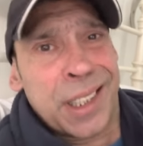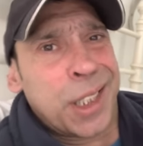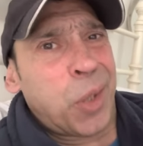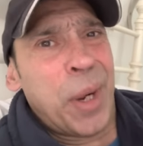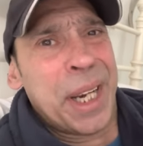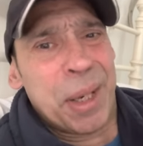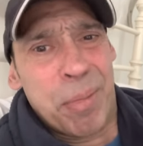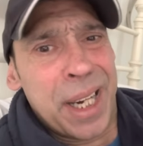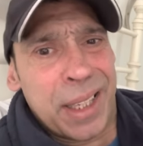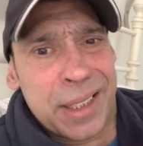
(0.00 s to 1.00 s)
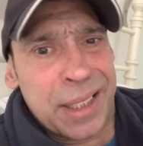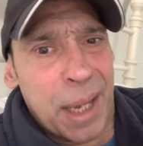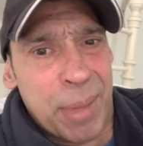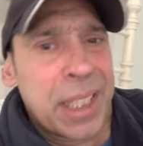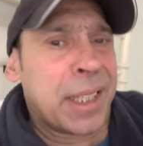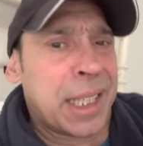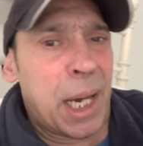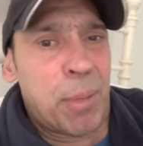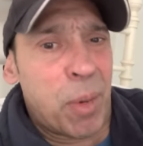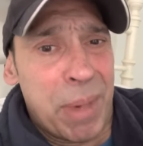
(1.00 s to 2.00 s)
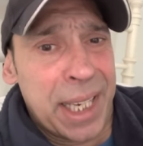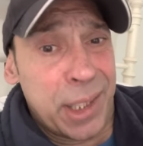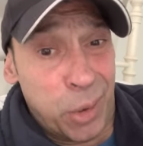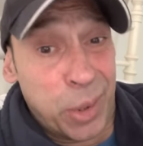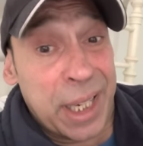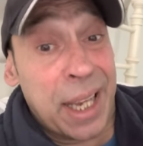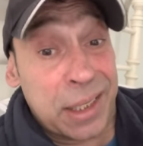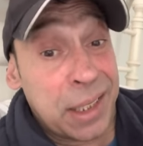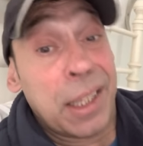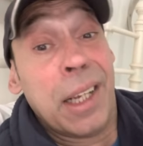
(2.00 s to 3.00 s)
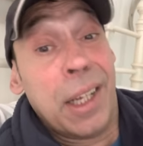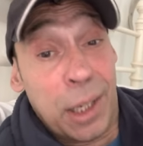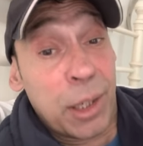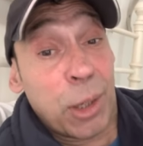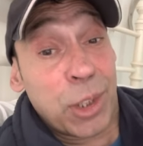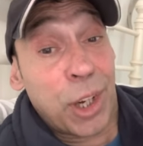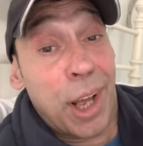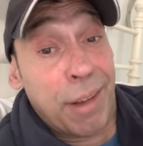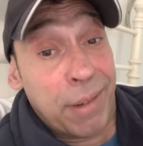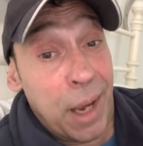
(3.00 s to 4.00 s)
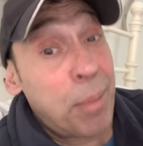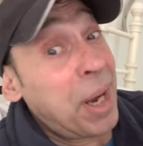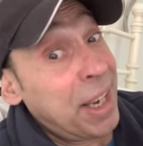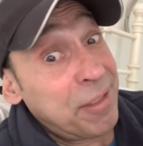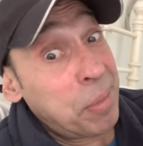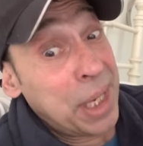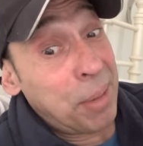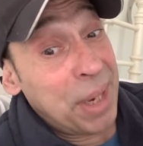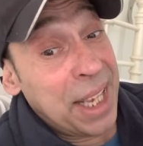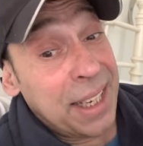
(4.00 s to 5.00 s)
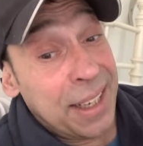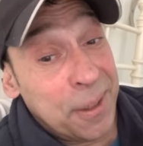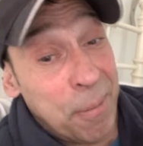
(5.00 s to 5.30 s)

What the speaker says: 20 minutes, yeah, I mean, come on, mate, you're gassing. Loads of love. I might even be up later.